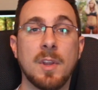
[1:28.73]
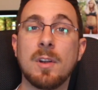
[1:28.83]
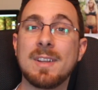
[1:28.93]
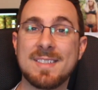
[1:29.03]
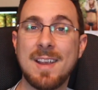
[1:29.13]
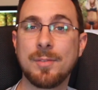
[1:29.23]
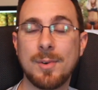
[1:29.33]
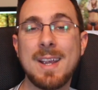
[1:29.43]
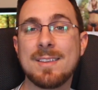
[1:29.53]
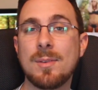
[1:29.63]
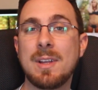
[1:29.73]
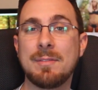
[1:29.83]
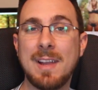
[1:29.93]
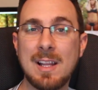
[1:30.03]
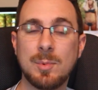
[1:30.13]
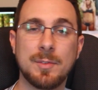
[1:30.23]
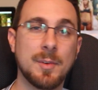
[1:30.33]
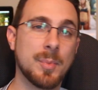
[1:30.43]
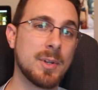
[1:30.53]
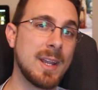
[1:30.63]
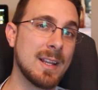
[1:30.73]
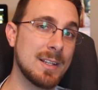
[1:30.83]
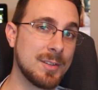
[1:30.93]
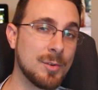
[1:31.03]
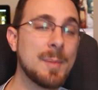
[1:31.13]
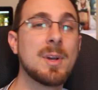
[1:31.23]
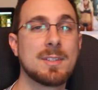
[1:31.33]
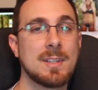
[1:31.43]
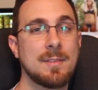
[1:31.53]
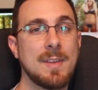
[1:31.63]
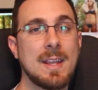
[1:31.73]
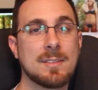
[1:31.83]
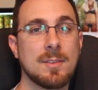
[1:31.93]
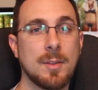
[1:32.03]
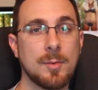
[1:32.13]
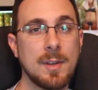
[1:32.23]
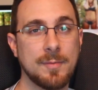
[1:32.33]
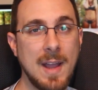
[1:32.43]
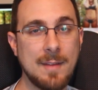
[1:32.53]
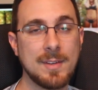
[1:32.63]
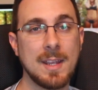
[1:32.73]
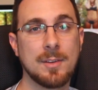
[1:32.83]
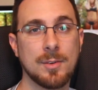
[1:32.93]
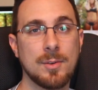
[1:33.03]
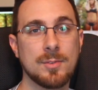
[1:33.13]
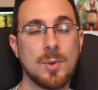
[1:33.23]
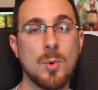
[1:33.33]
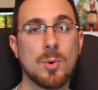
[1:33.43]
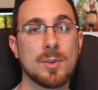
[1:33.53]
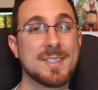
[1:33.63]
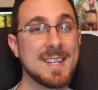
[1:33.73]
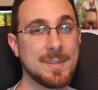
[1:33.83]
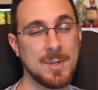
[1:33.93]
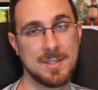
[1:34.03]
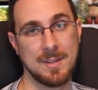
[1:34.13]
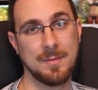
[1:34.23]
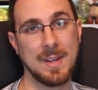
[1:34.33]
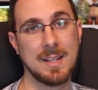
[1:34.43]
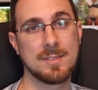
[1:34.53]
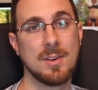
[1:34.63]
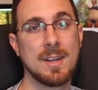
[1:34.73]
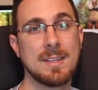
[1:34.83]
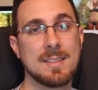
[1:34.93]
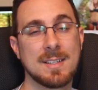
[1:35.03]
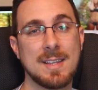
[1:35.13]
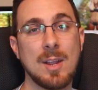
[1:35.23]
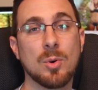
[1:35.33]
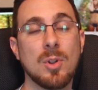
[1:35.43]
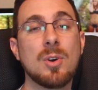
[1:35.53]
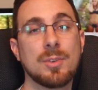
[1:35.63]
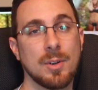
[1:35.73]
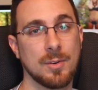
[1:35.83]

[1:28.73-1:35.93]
The Early Saver rate is only available if you're booking at least 3 months in advance on a 3 to 5 day cruise or 6 months in advance on a 6 day or longer